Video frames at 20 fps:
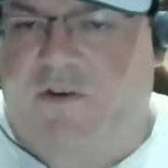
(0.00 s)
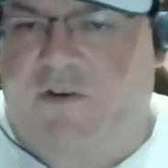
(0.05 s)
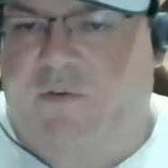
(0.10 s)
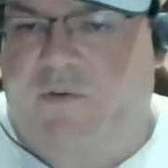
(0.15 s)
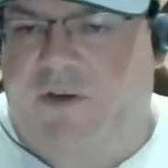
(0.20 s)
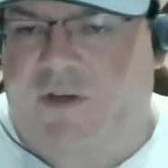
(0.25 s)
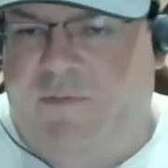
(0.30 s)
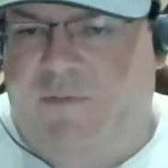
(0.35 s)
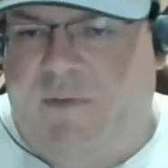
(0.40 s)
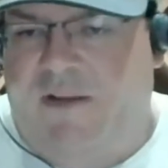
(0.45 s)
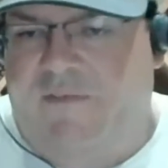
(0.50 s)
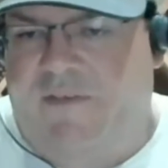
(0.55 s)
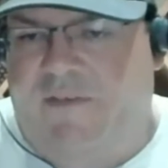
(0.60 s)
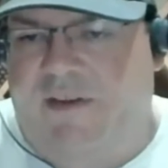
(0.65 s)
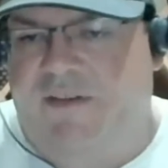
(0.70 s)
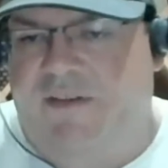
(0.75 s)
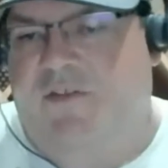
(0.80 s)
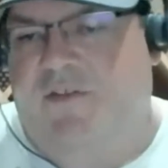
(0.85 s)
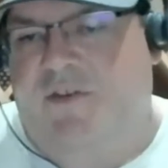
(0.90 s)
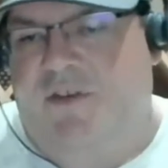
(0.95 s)
When you buy
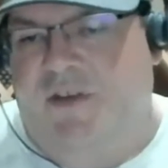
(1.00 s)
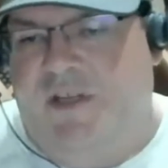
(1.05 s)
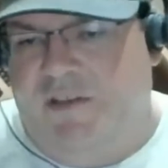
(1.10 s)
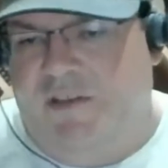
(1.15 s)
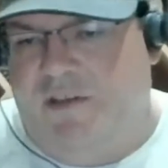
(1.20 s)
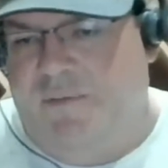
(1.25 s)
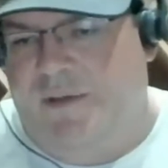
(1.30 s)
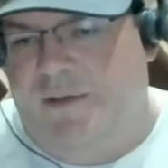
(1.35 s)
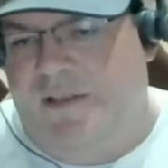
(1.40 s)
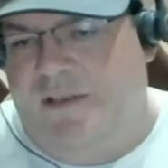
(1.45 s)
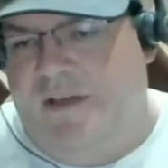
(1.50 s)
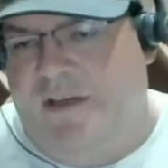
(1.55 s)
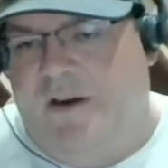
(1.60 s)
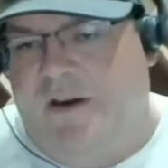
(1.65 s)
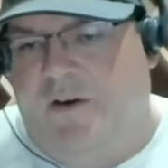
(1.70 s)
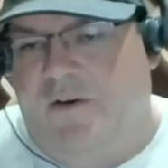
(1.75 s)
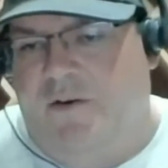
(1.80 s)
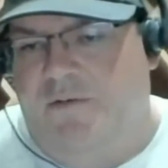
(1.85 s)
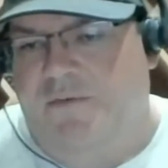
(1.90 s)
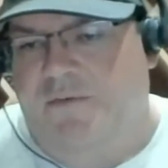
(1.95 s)
Viso, you get a little bit of
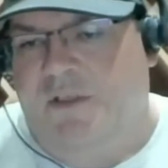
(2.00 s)
Lajero.